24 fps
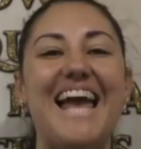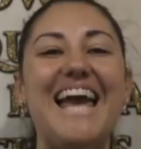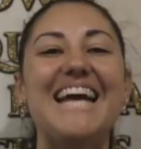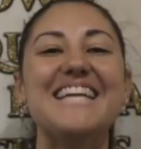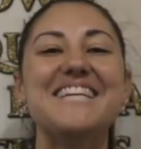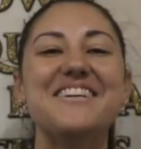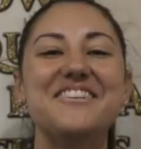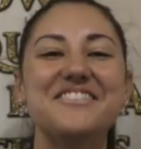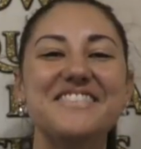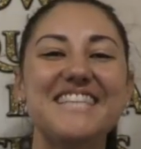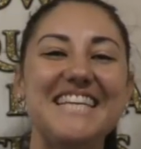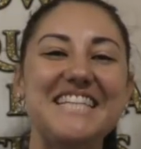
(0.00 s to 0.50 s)
Hey
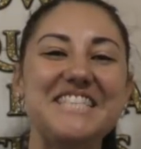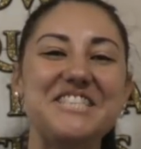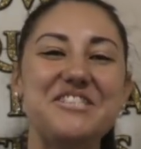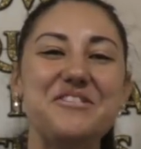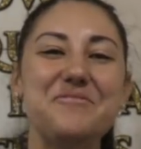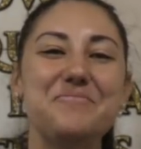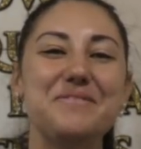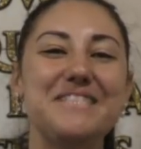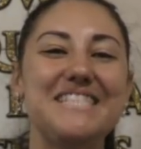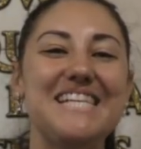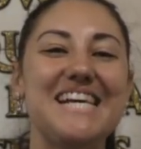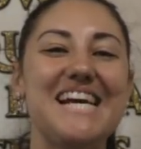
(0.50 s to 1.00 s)
goal setting
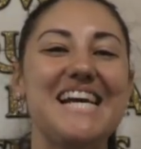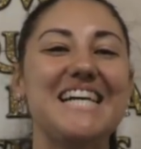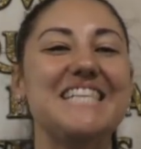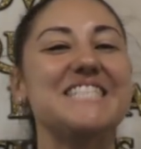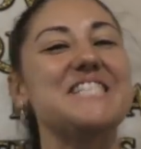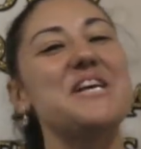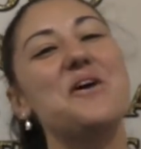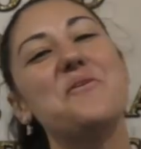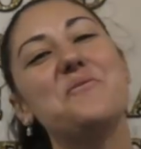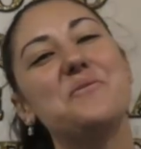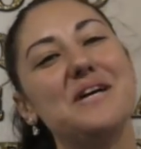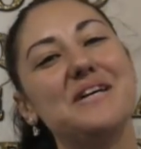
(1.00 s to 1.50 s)
superstars,
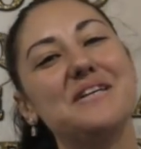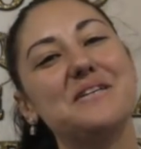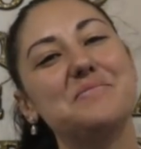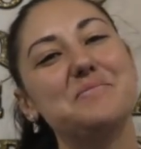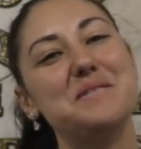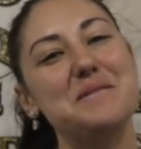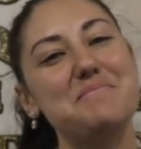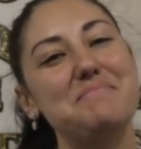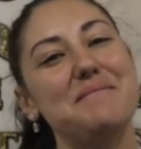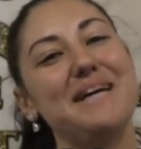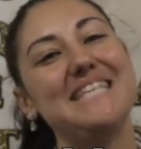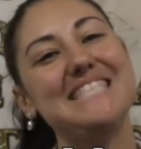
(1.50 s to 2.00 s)
welcome
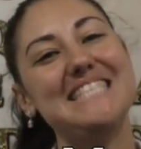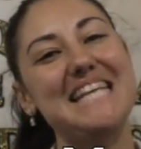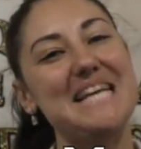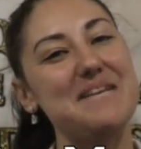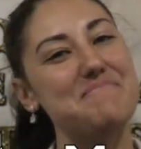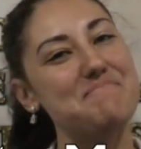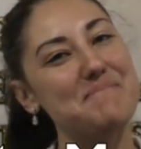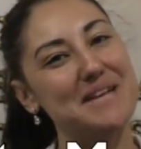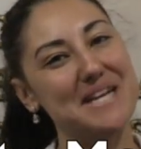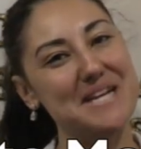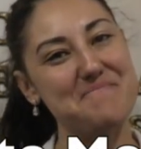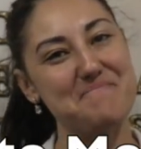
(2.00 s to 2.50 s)
to Monday
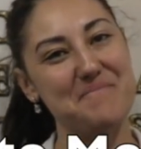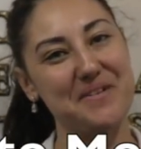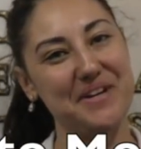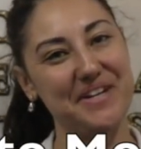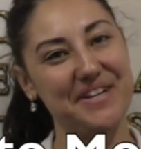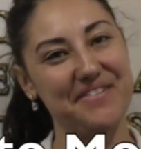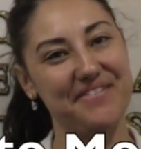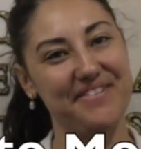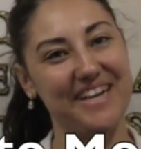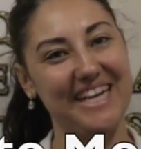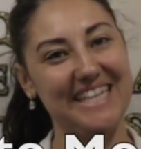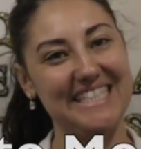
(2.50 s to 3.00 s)
Minute
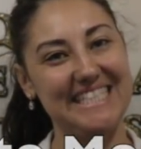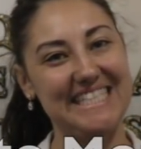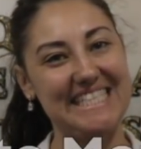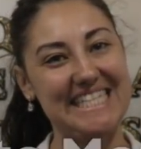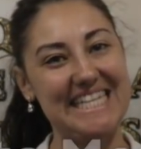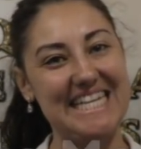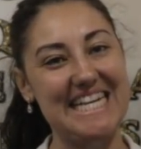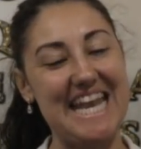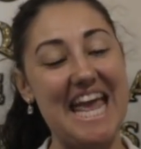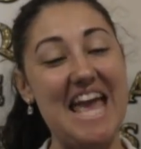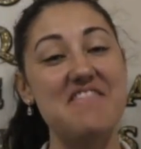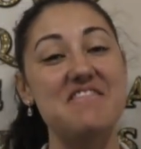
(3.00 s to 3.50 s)

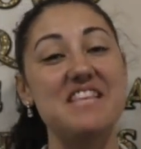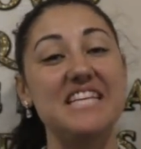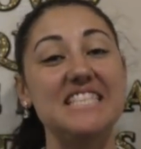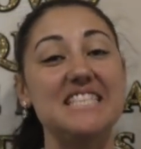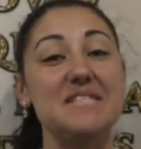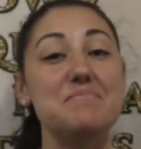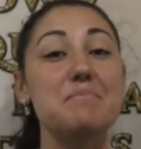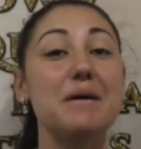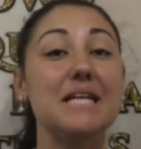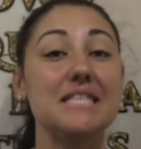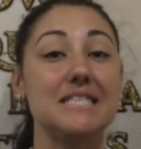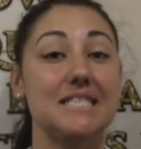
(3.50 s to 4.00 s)
Motivation.
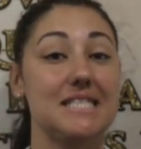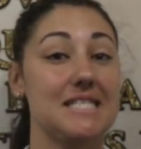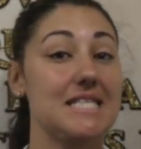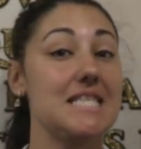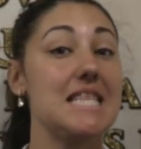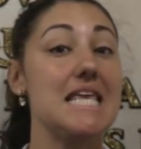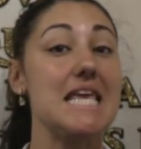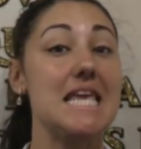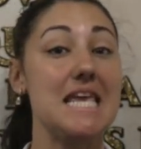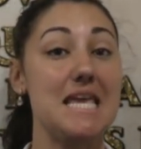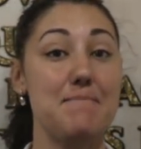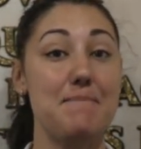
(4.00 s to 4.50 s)
This month's
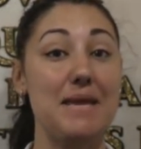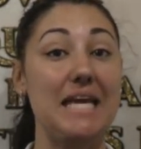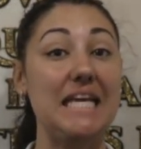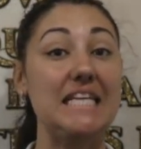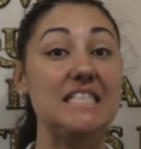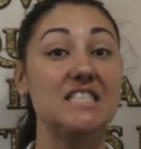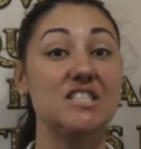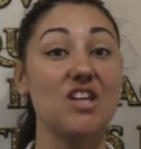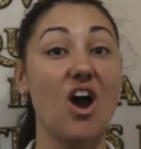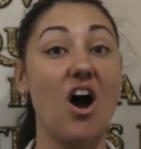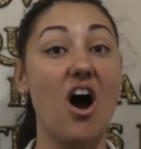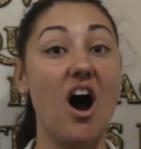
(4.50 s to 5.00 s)
theme
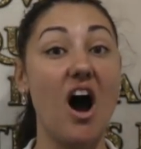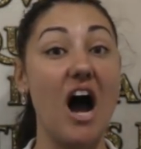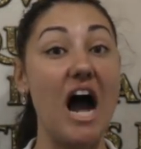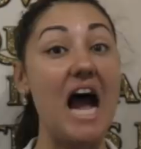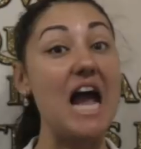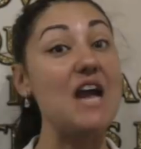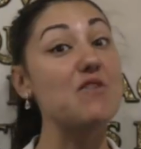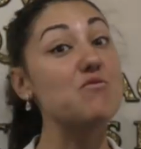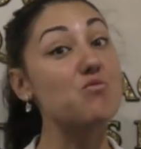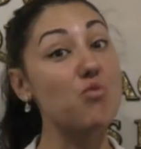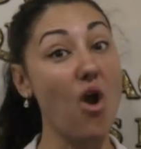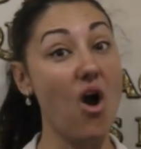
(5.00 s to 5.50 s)
is
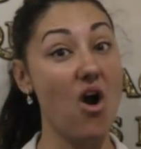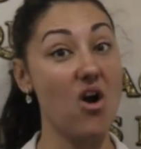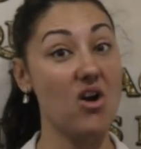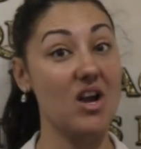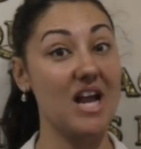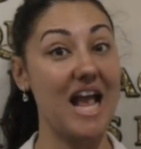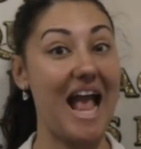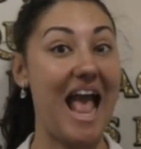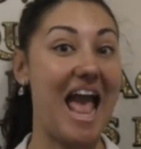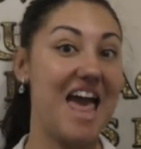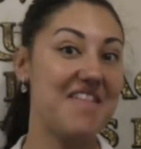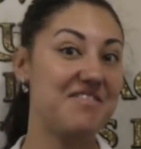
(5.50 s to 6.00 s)
I
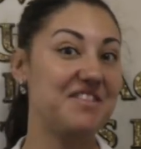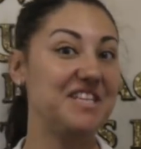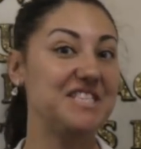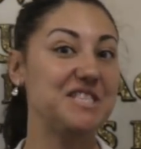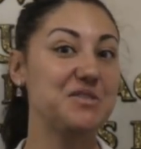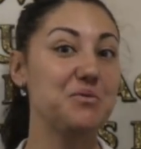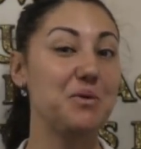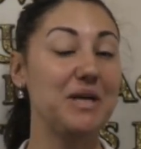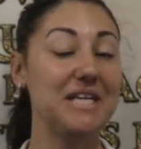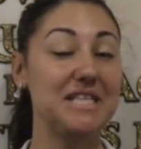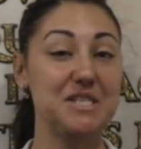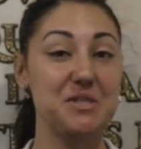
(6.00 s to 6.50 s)
Rock, and this
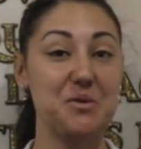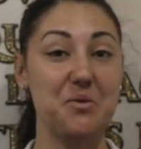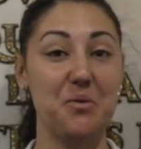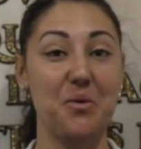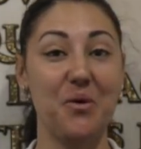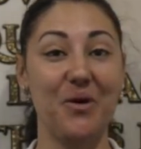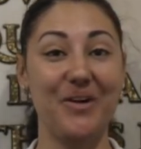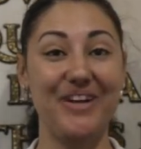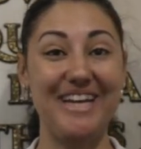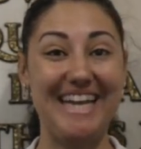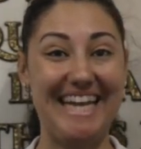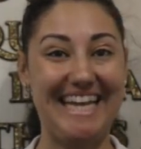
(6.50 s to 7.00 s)
week's
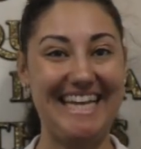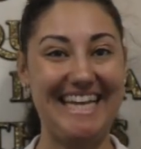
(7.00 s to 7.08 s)
quote